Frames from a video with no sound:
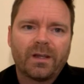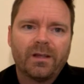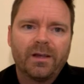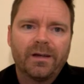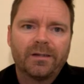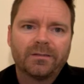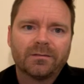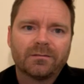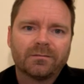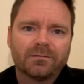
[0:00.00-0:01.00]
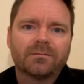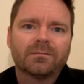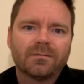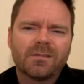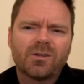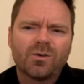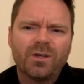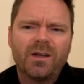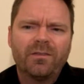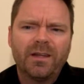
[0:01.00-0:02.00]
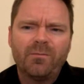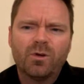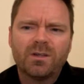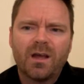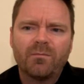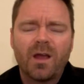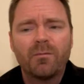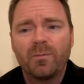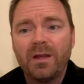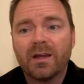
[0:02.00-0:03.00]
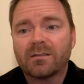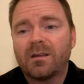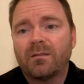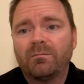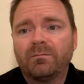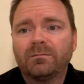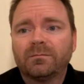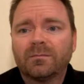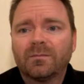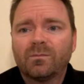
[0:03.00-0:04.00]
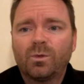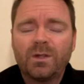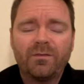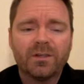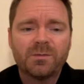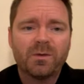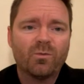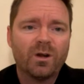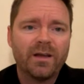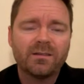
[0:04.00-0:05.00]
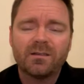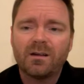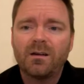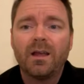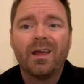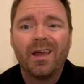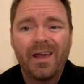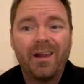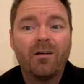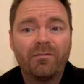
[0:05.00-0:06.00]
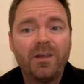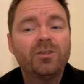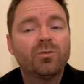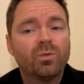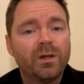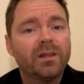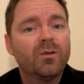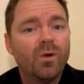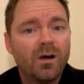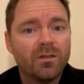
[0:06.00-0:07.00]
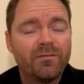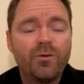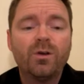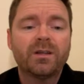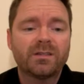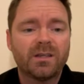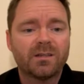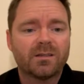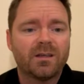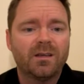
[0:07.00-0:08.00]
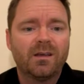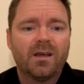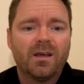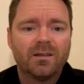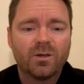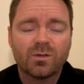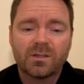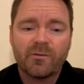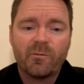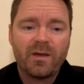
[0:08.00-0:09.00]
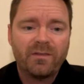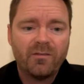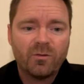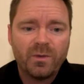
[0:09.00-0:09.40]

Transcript: Yeah. So you definitely need more time. Come with me next time. We'll definitely spend more nights there. And I'll feed you really well. The food in Assisi, those are some of my favorite